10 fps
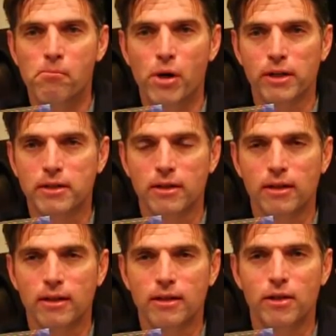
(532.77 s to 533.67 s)
But,
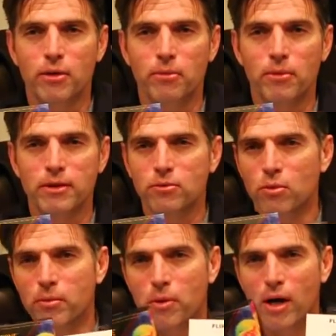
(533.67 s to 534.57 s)
you know, is
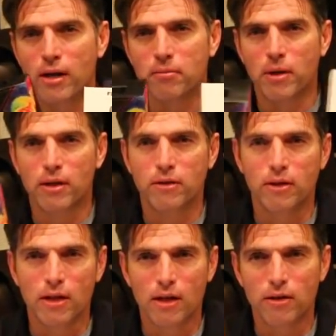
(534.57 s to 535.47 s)
one product better
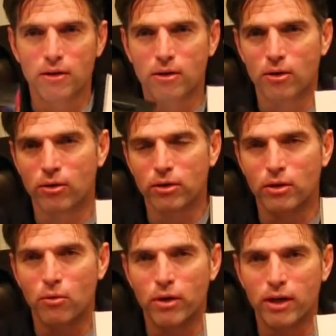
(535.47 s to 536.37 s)
than the other, or, you
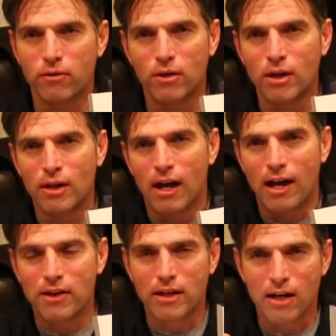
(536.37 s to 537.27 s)
know, whatever?
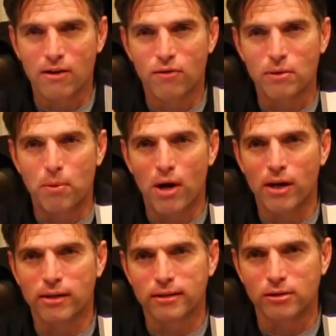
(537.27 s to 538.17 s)
I think every
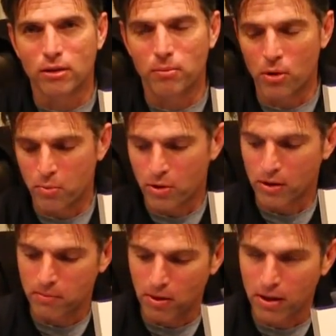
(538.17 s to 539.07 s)
product is
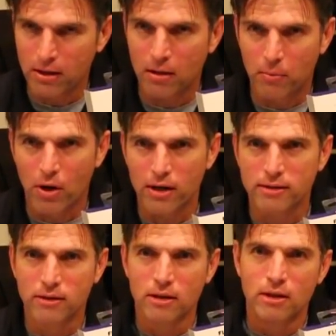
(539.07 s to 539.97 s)
appropriately
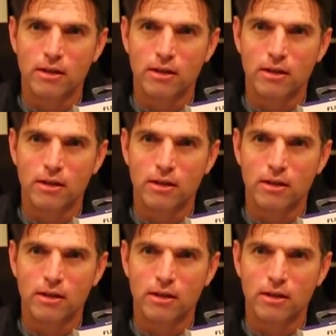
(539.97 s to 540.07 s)
priced.